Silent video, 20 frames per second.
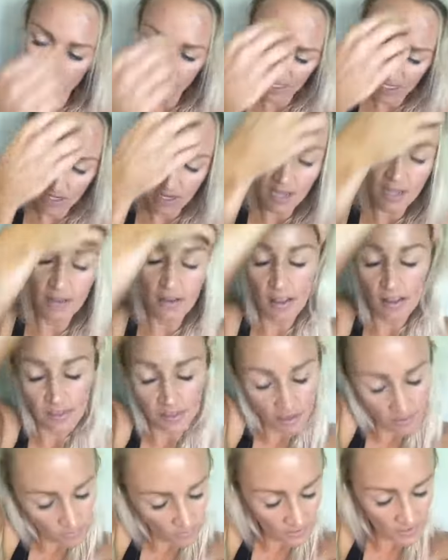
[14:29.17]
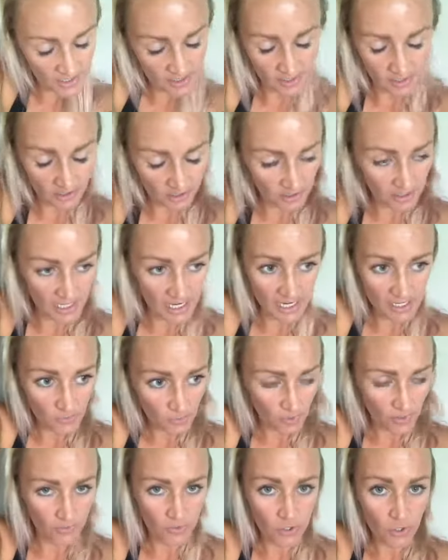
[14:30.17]
I mean, there was certain days
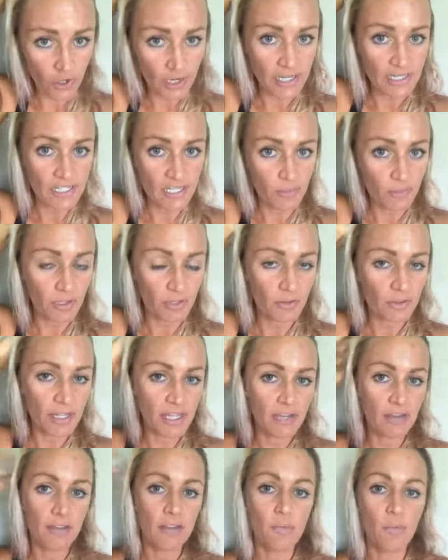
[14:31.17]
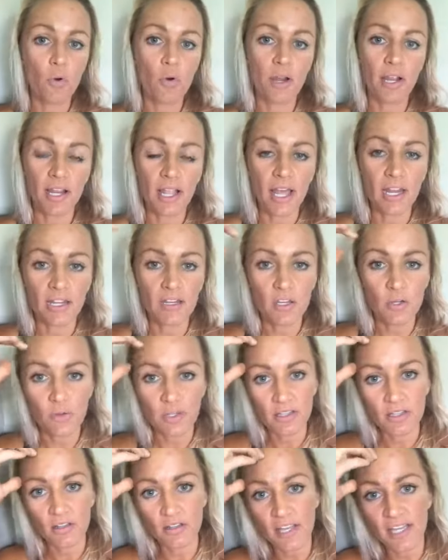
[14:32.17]
where it was crazy, but then the more I got into
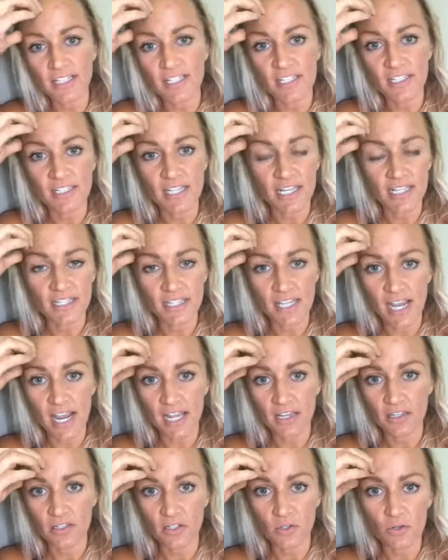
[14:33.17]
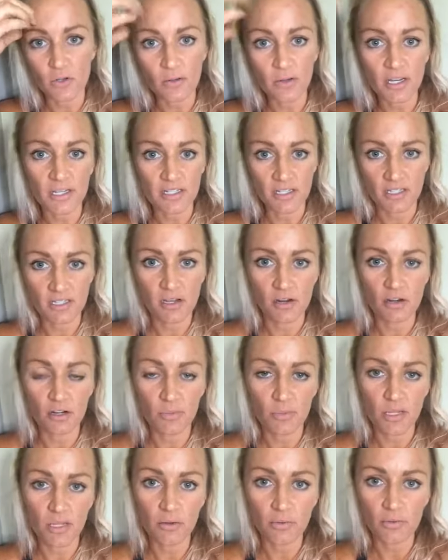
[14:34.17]
it, the less intense I had to do it because it started
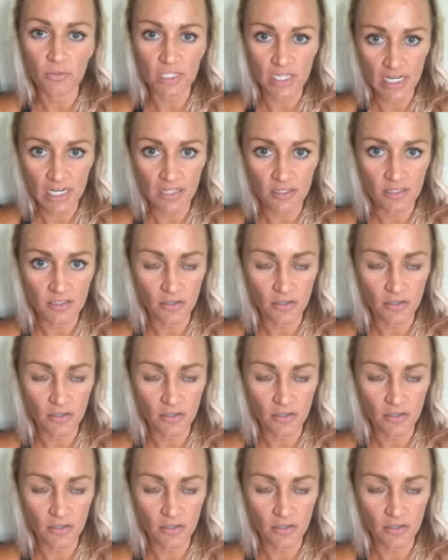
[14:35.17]
to be a routine.